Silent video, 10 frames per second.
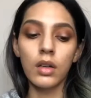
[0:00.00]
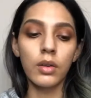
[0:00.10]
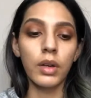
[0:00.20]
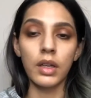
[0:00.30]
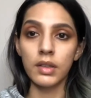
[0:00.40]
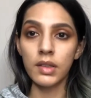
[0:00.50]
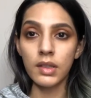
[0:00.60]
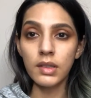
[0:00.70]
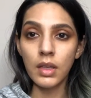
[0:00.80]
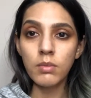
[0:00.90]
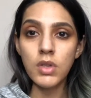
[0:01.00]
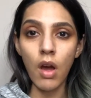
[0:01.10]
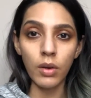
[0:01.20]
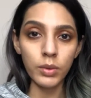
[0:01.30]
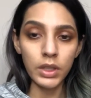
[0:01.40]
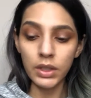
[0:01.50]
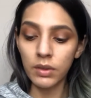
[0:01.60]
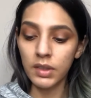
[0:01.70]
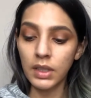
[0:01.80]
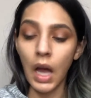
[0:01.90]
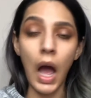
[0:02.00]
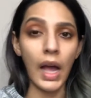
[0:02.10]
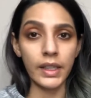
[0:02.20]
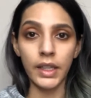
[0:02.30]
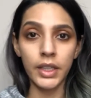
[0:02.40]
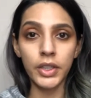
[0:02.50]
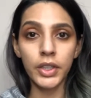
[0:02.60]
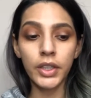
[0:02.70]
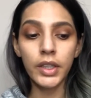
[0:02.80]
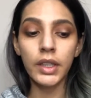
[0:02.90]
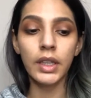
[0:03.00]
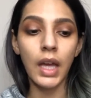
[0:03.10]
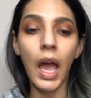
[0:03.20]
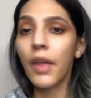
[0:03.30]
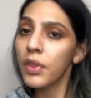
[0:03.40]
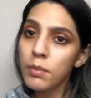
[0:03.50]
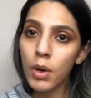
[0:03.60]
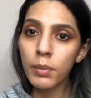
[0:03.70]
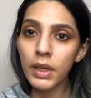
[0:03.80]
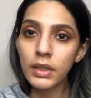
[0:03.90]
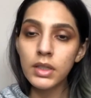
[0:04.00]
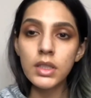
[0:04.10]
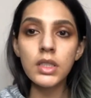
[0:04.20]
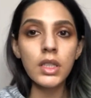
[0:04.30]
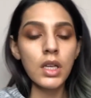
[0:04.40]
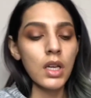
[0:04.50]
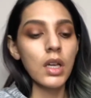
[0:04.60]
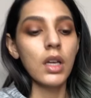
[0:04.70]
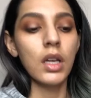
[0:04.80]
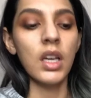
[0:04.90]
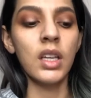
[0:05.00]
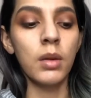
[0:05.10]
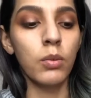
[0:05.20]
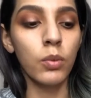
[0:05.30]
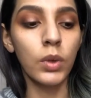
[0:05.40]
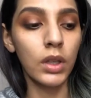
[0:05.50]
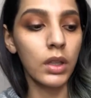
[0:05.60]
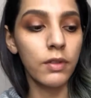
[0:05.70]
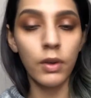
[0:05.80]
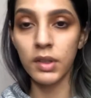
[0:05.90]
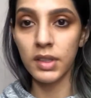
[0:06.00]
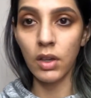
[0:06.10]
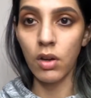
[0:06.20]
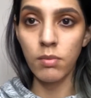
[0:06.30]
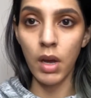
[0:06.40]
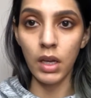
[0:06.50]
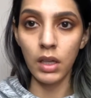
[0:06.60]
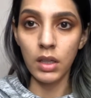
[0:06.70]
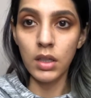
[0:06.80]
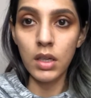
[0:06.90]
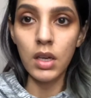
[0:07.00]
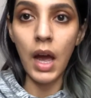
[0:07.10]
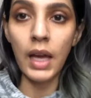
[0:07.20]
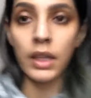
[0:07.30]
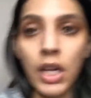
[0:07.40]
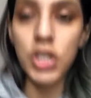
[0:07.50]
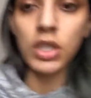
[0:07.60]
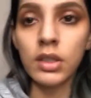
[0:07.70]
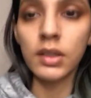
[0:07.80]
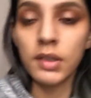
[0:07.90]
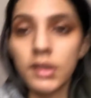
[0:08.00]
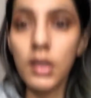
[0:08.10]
Okay, since I'm not really using eyeliner at the moment and I'm really focusing on my eyelashes,